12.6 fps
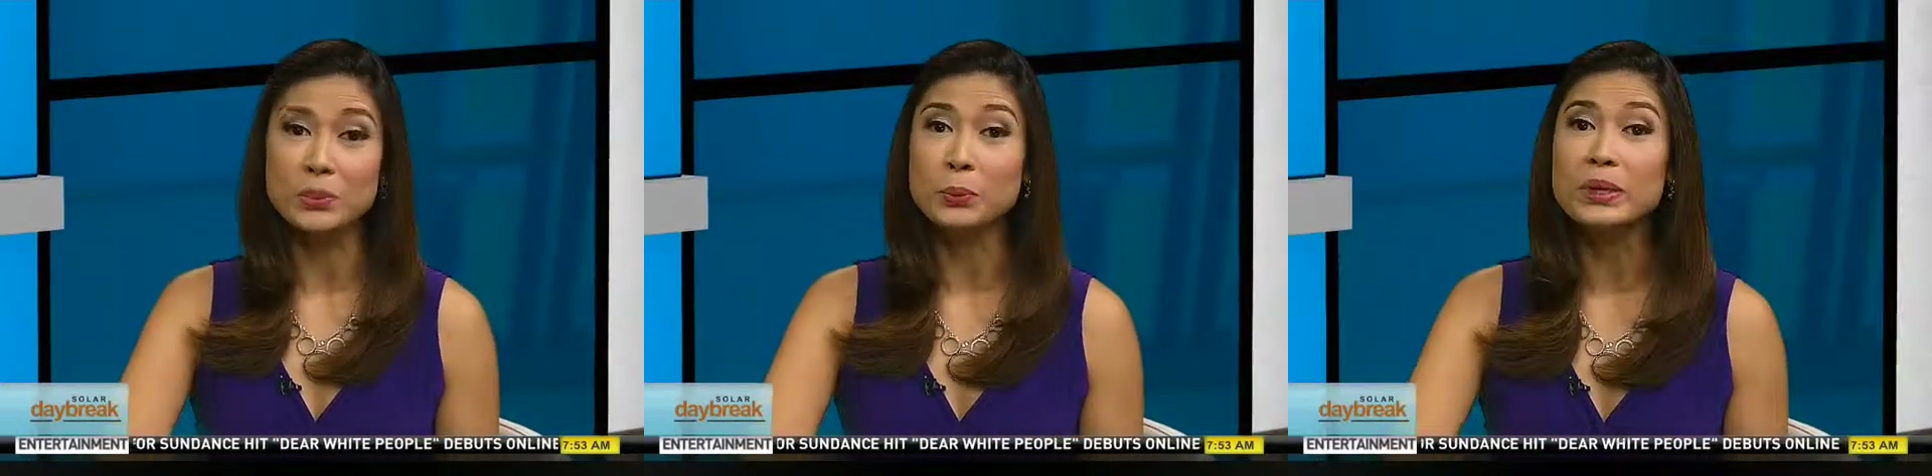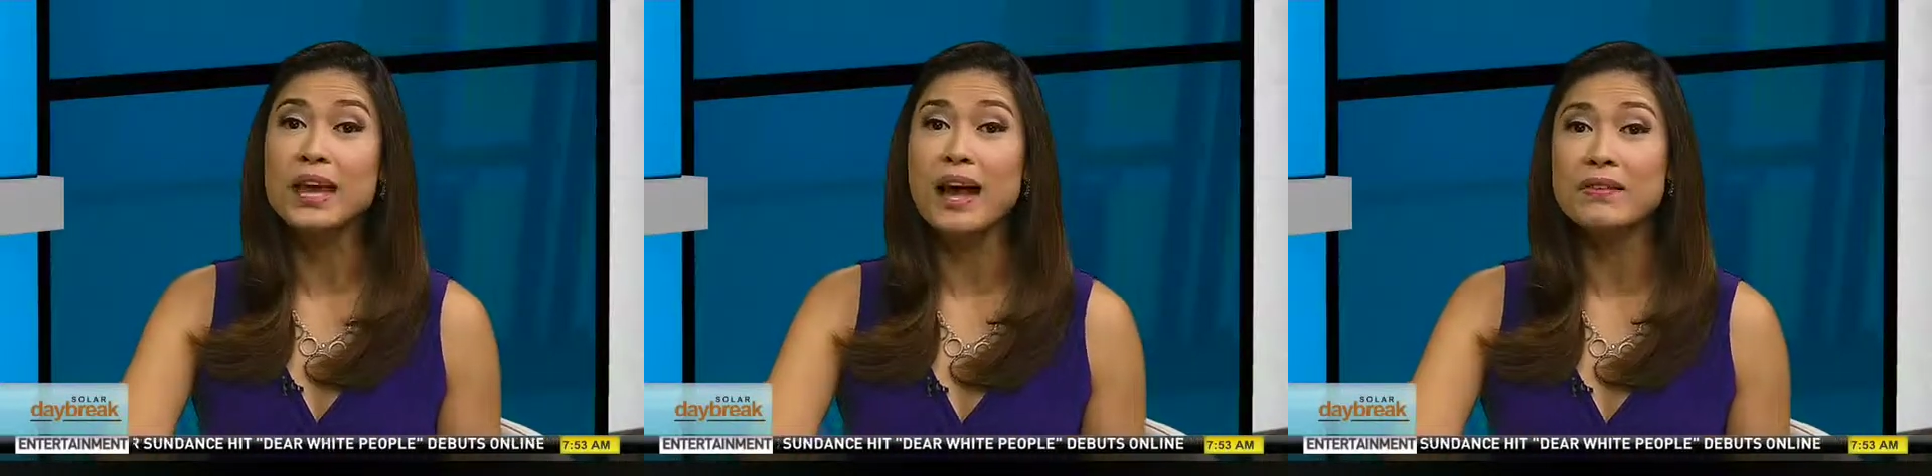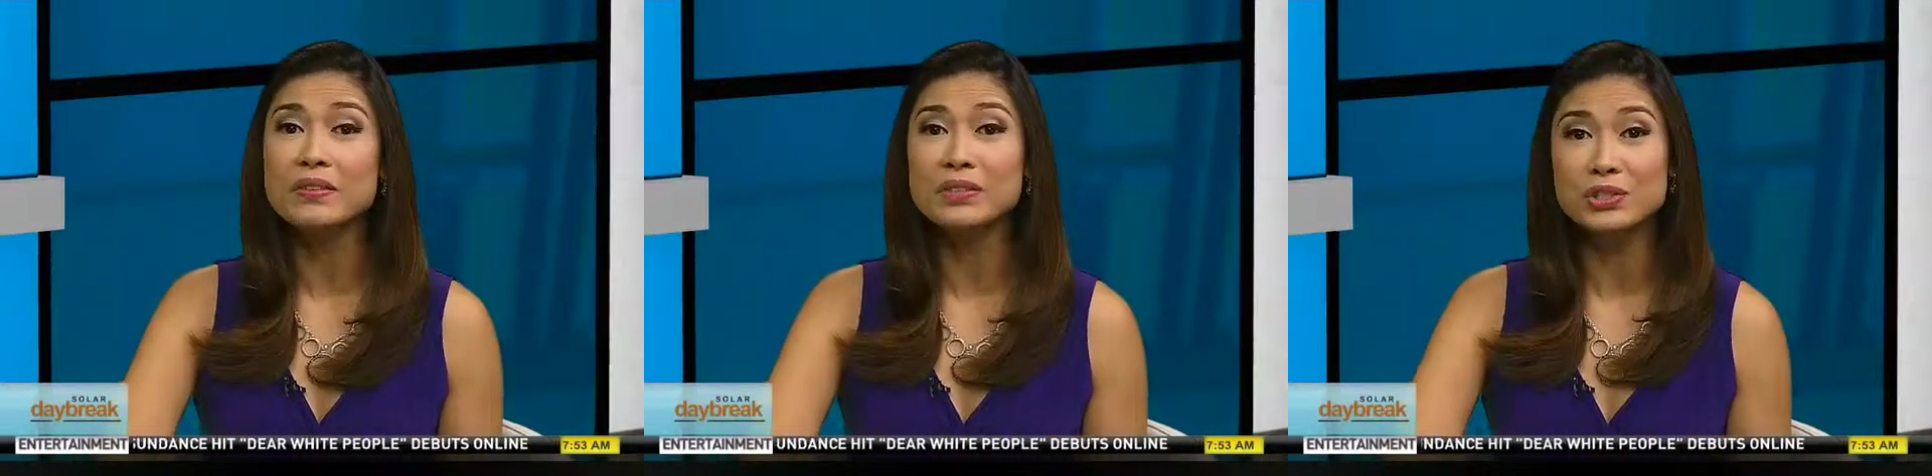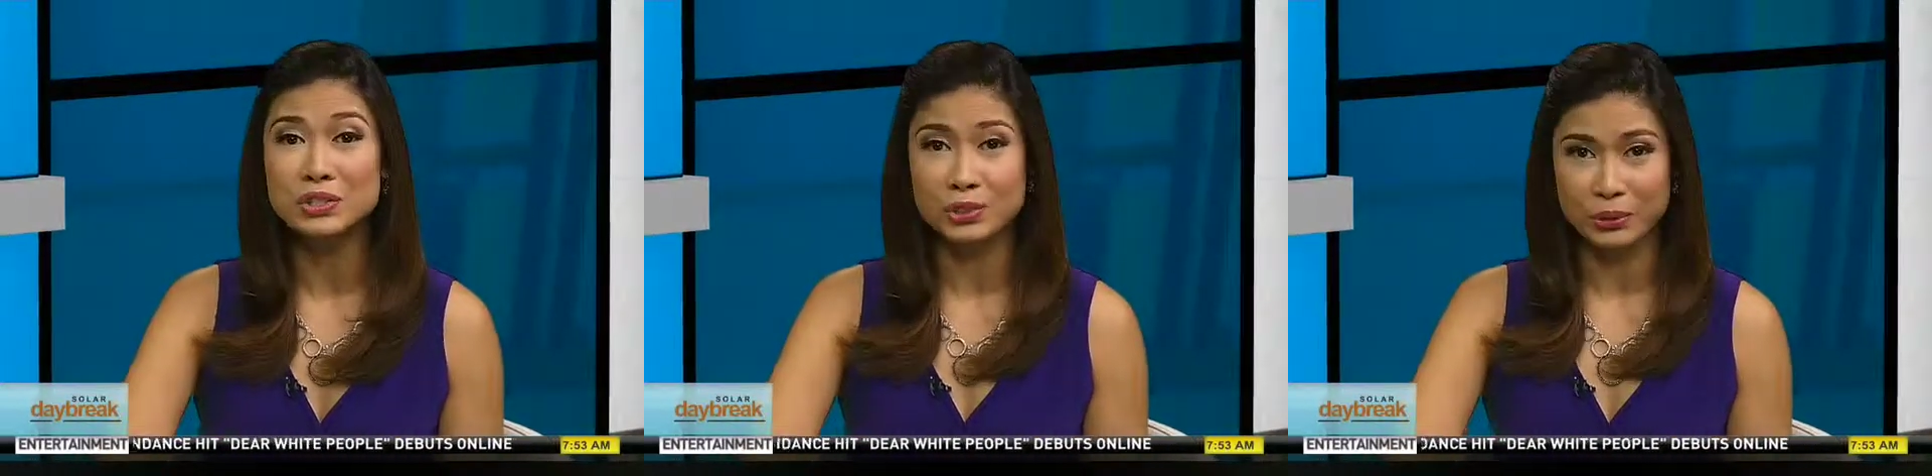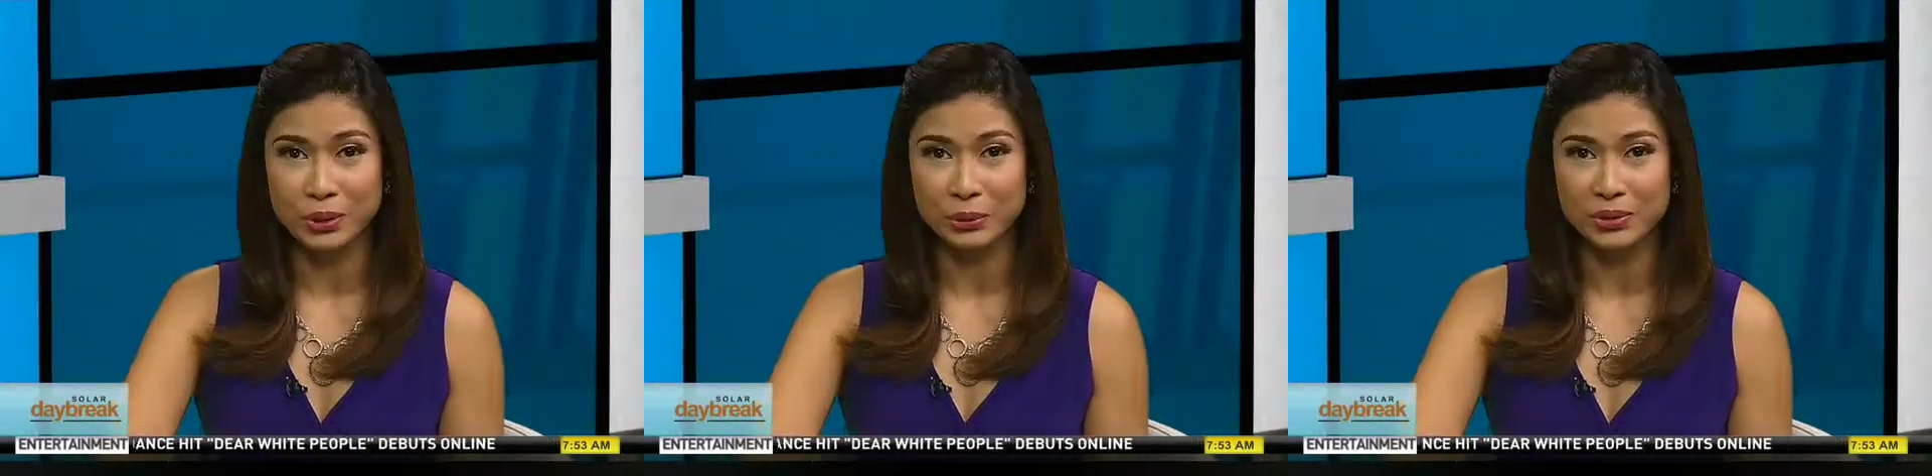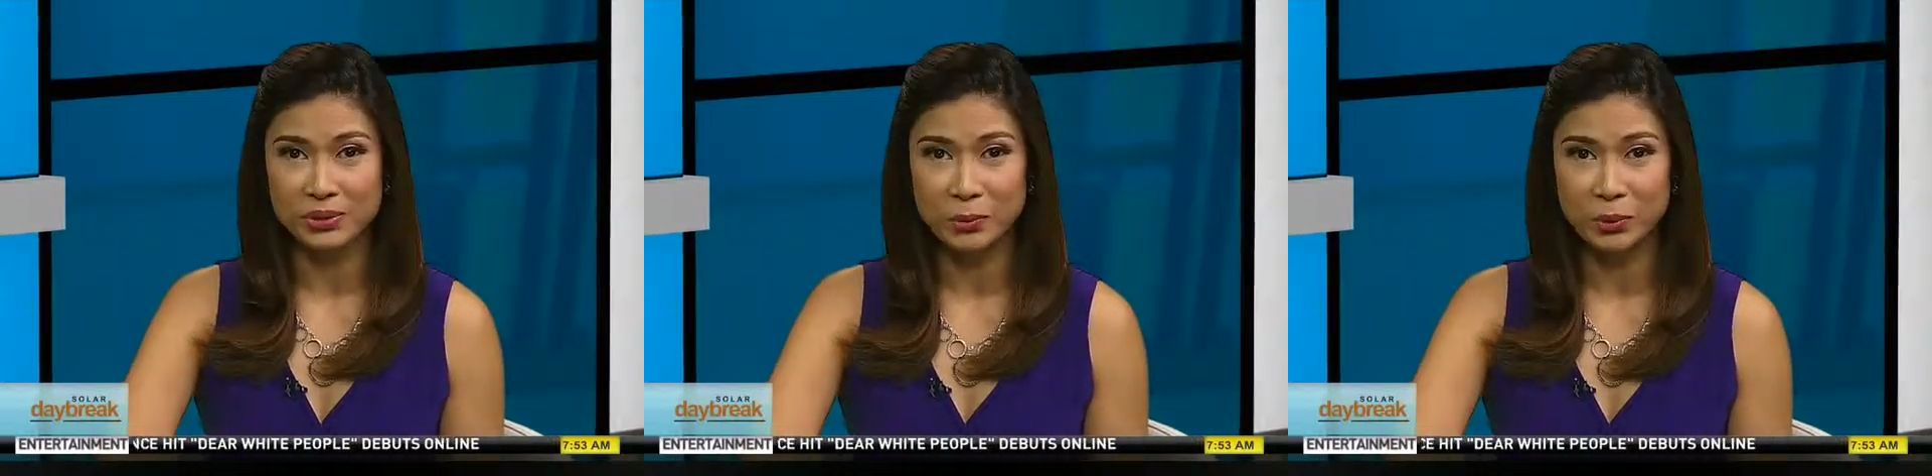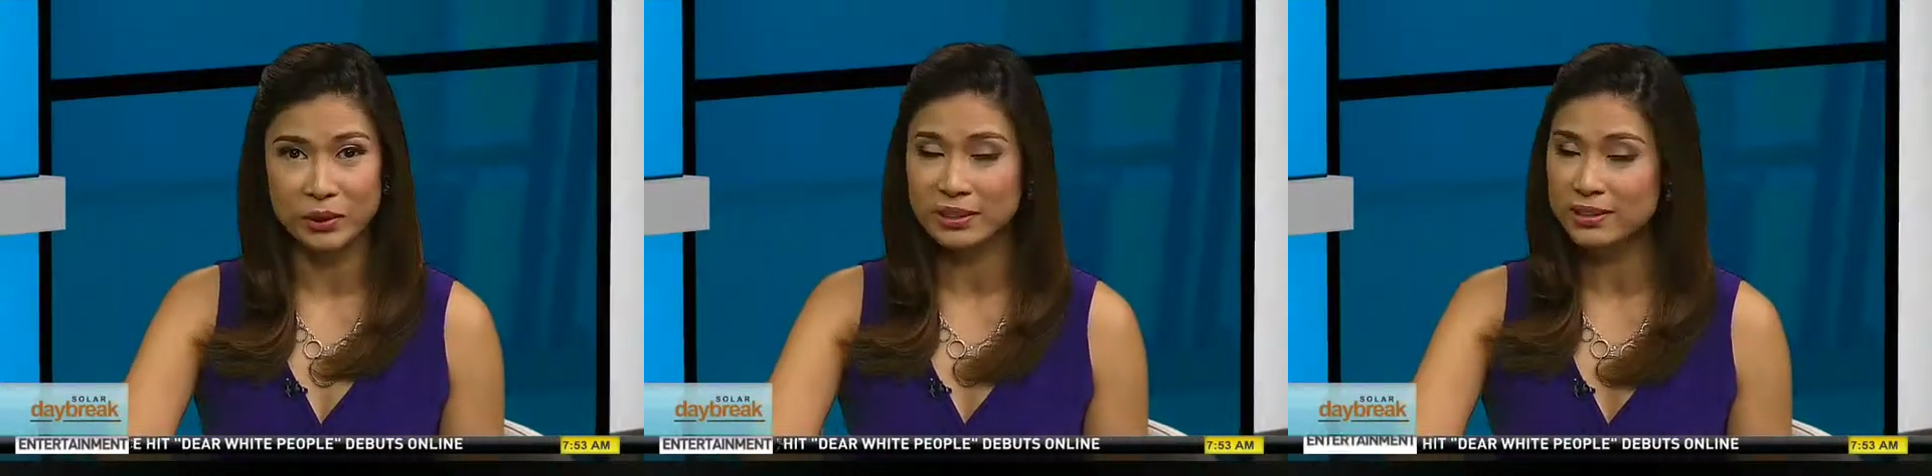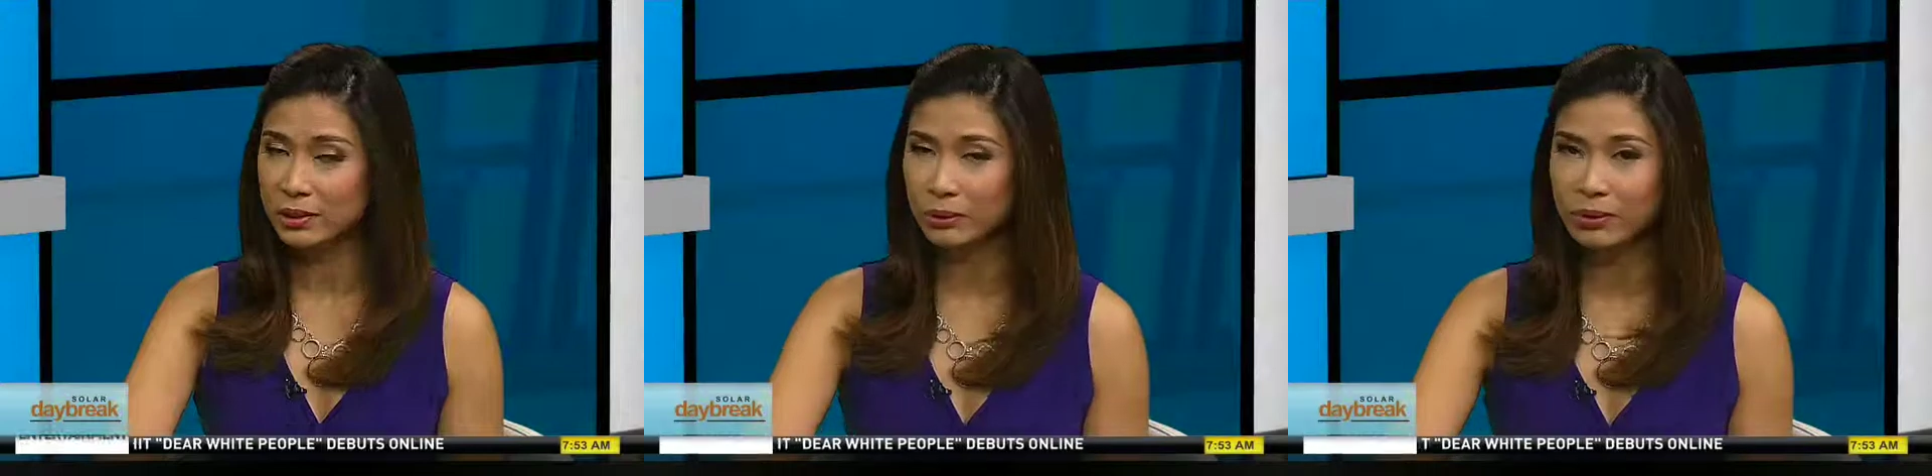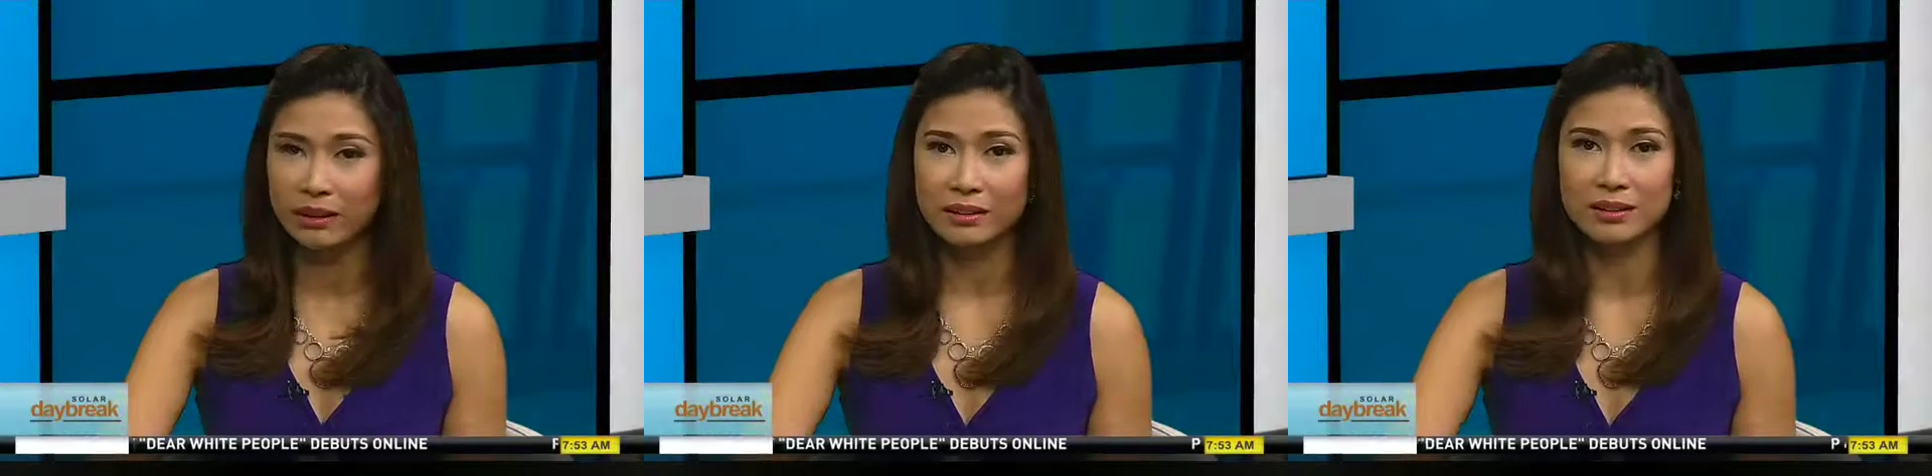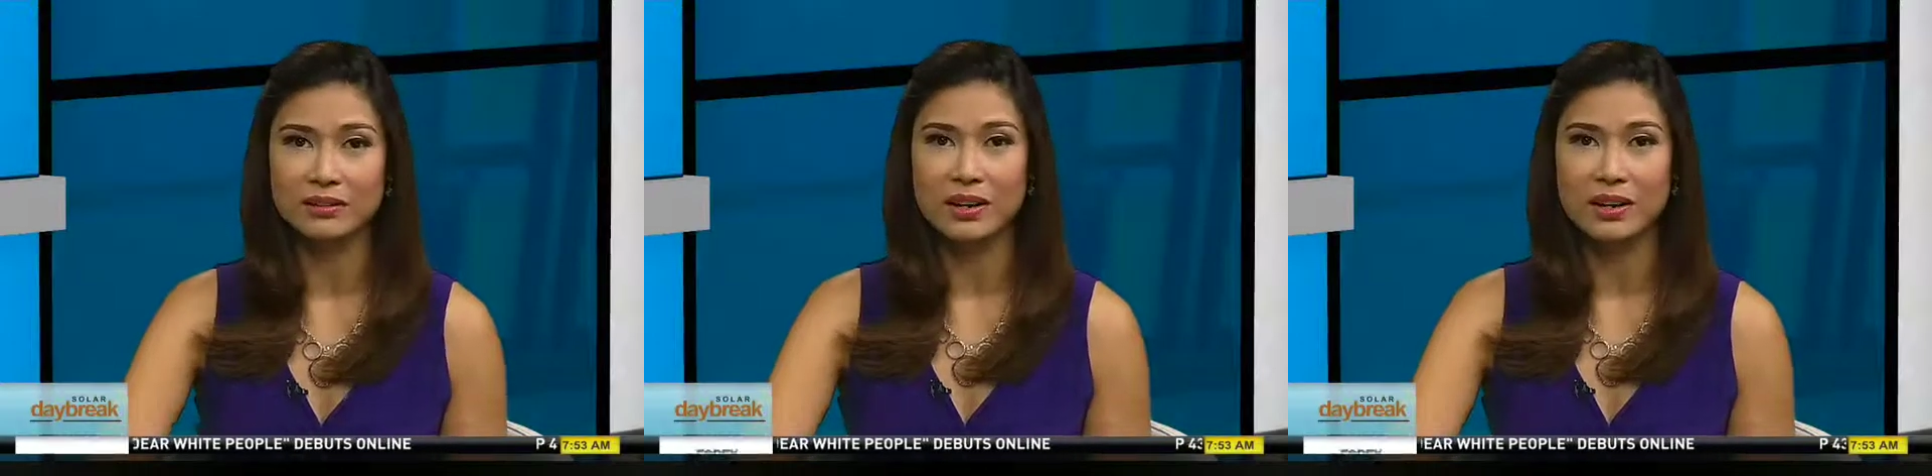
we have in the studio this morning, so lucky of